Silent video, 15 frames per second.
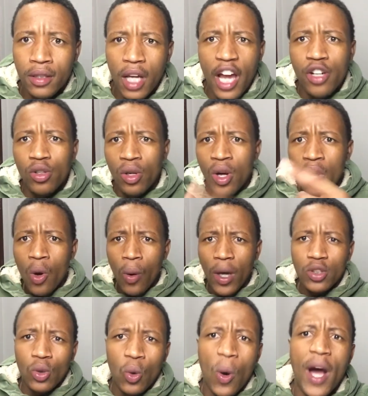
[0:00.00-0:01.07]
And what
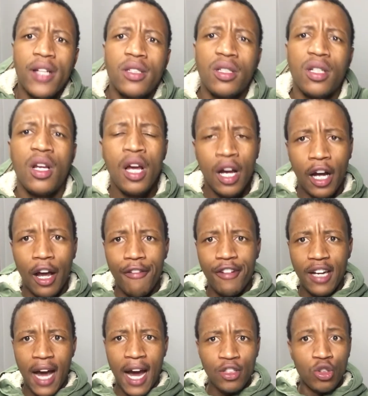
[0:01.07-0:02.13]
you want Gavin
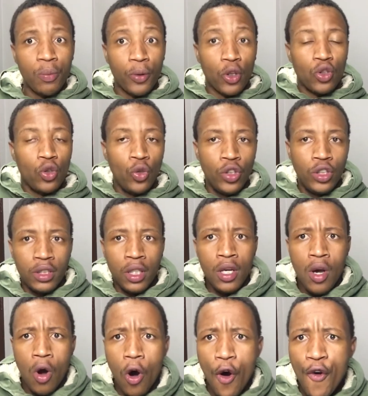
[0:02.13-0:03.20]
Hunt to produce
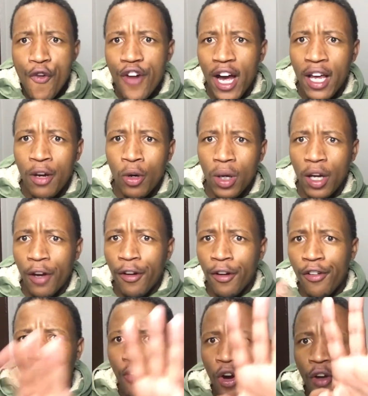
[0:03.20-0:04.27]
over
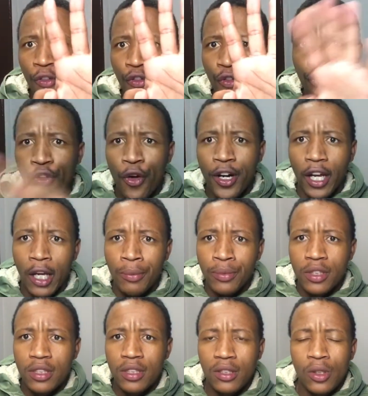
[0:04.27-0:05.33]
4
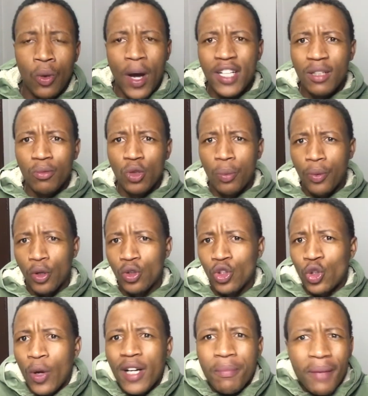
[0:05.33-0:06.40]
games? You want him to produce
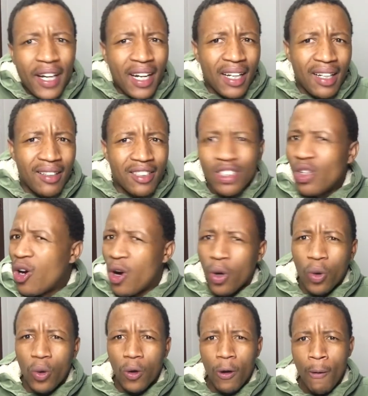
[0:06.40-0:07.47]
what? Miracles?
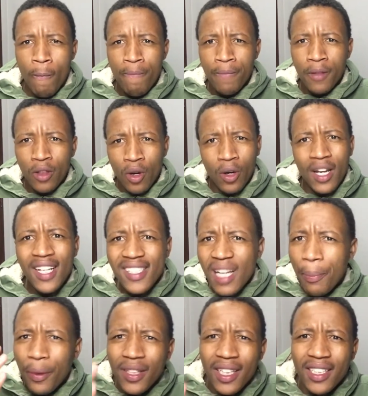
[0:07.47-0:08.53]
No. No, let's
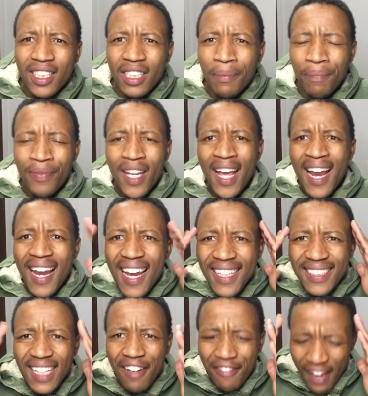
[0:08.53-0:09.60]
support the team. Let's
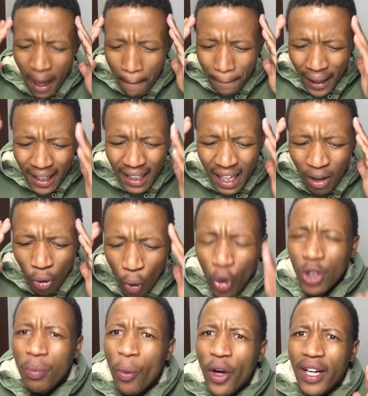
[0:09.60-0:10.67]
have a good
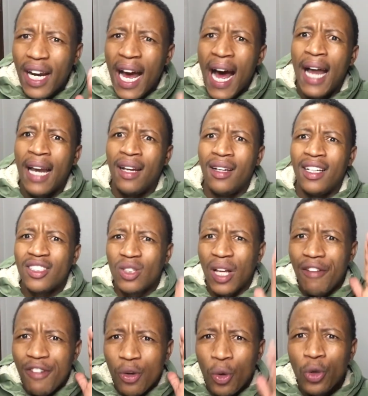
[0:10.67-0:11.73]
morale. Let's have
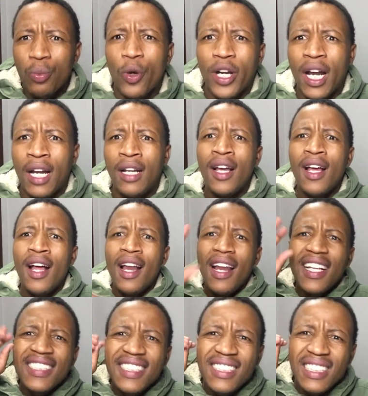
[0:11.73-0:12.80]
a good morale.
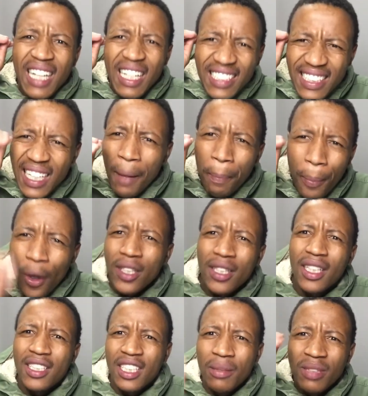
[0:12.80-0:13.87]
Let's support the
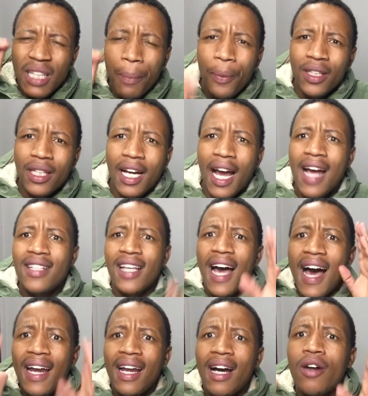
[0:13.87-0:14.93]
team, support the guys.
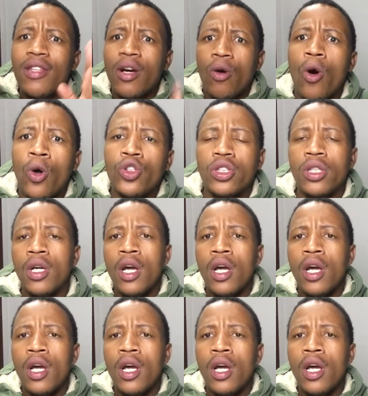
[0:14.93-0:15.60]
Allow the coach.